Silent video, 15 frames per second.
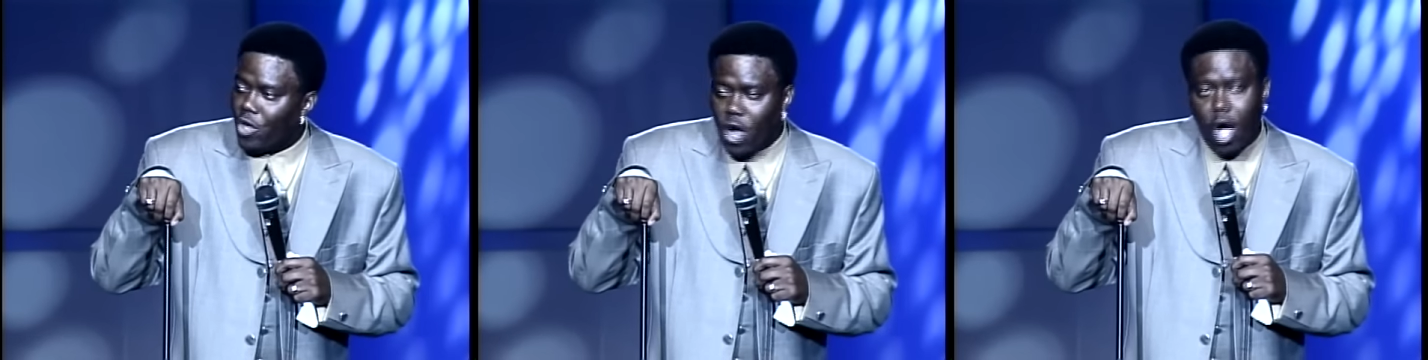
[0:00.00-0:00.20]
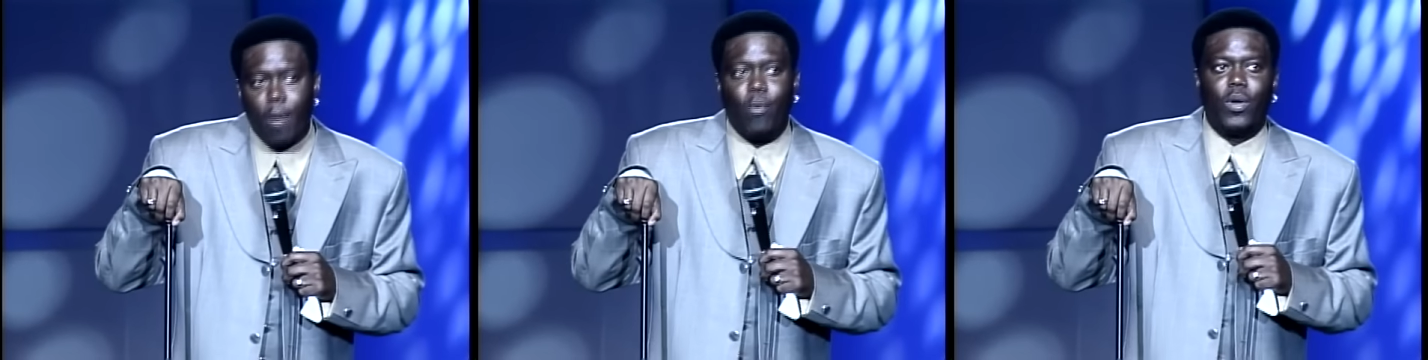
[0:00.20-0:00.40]

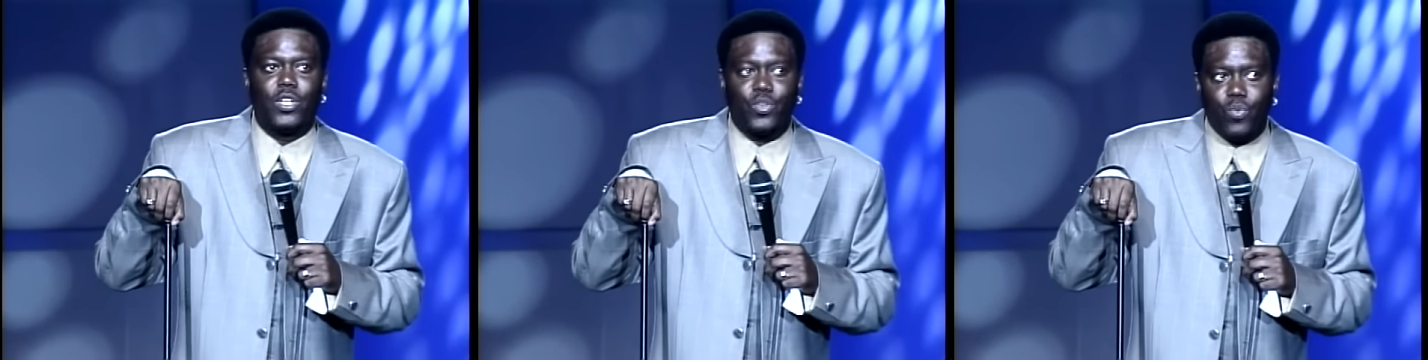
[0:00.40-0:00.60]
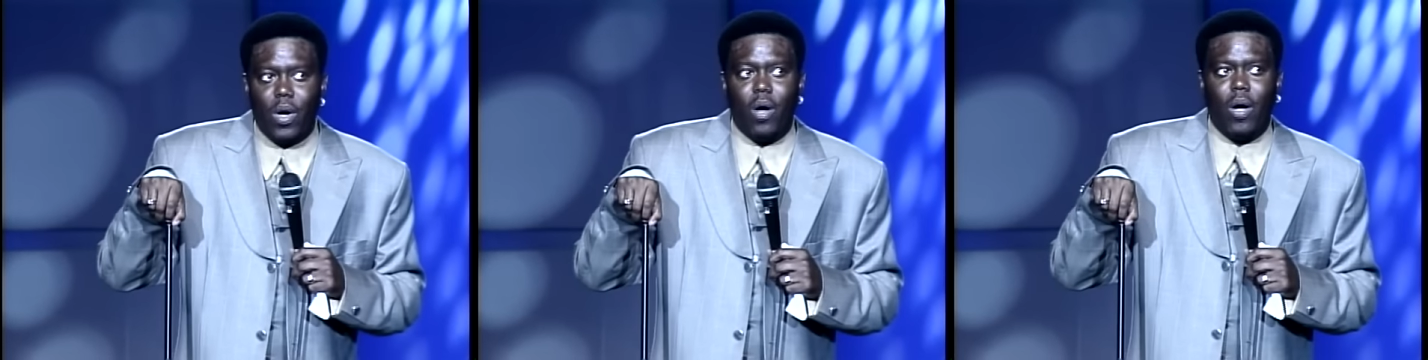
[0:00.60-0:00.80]
Call me
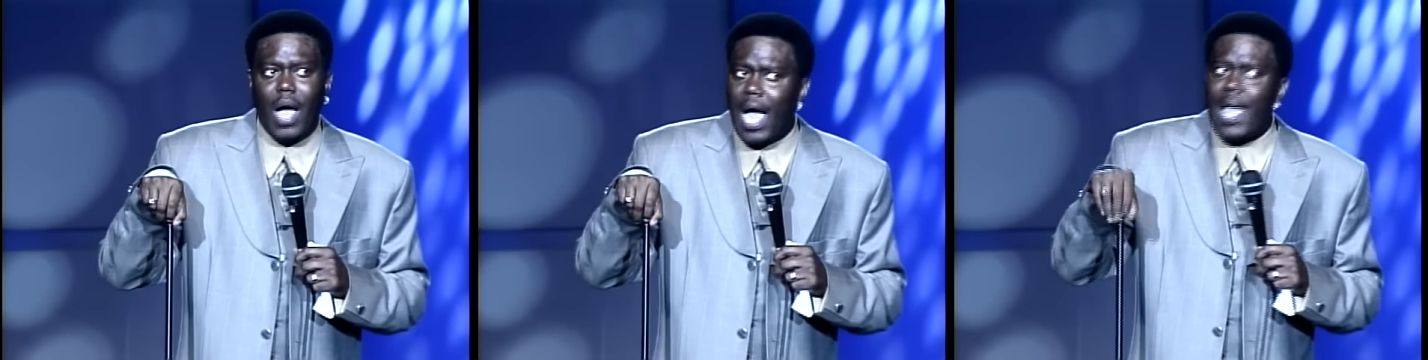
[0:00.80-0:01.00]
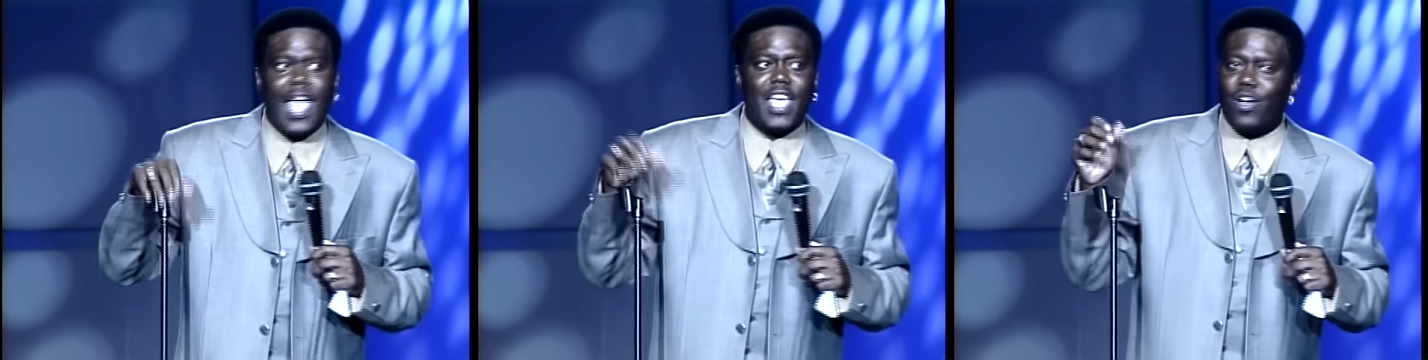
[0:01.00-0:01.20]
what you want.
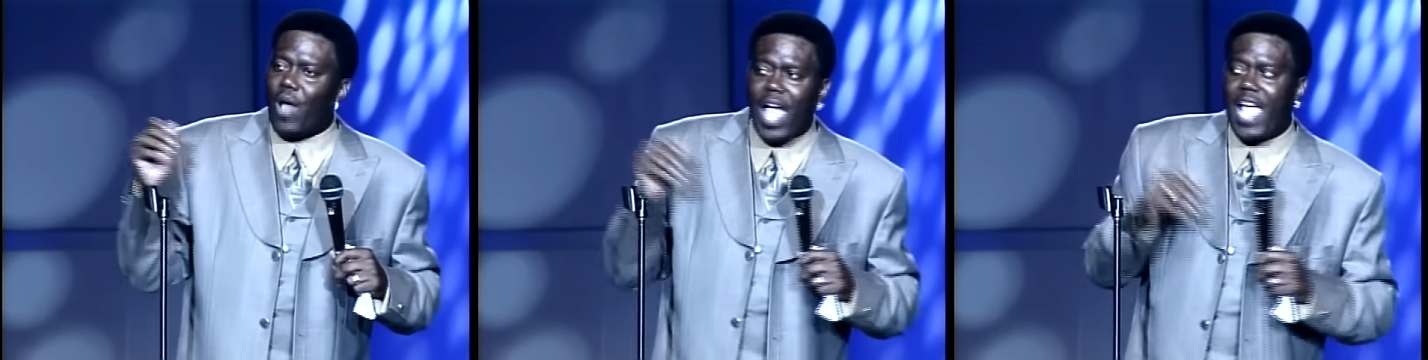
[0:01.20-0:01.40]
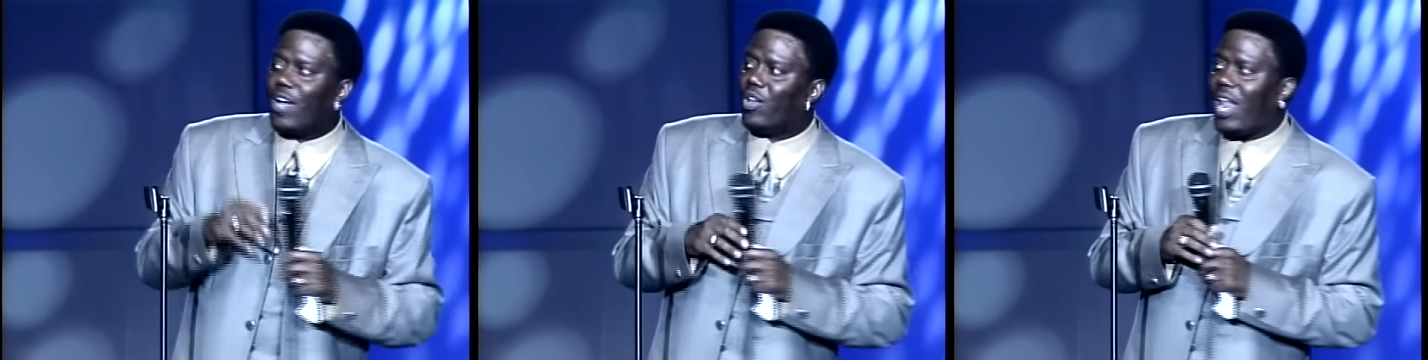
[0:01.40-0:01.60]
I ain't,
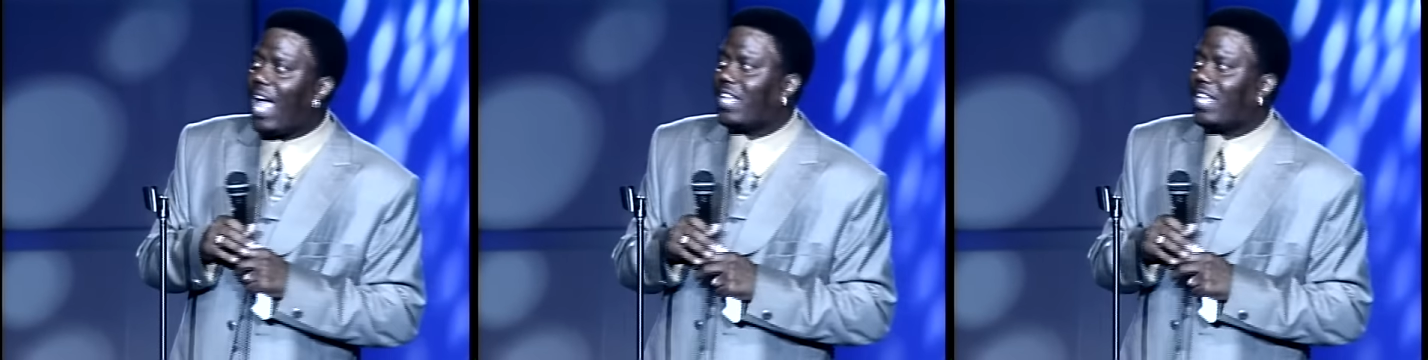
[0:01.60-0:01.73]
I ain't gonna